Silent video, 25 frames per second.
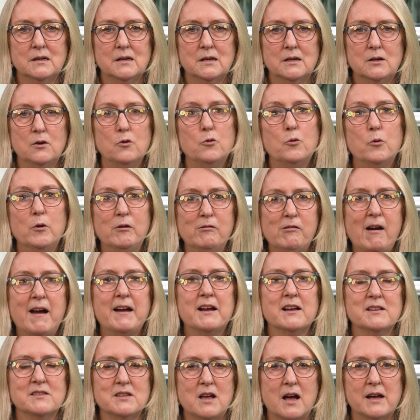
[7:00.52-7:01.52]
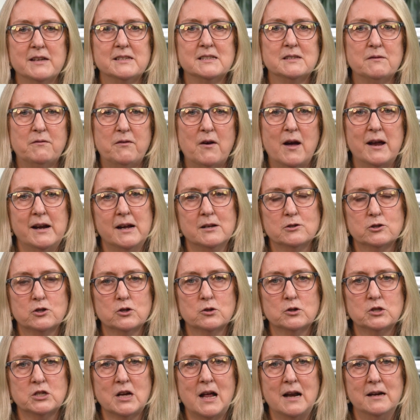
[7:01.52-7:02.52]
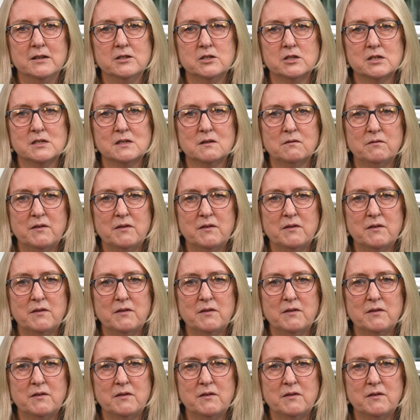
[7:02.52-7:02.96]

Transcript: But we recognise the financial challenges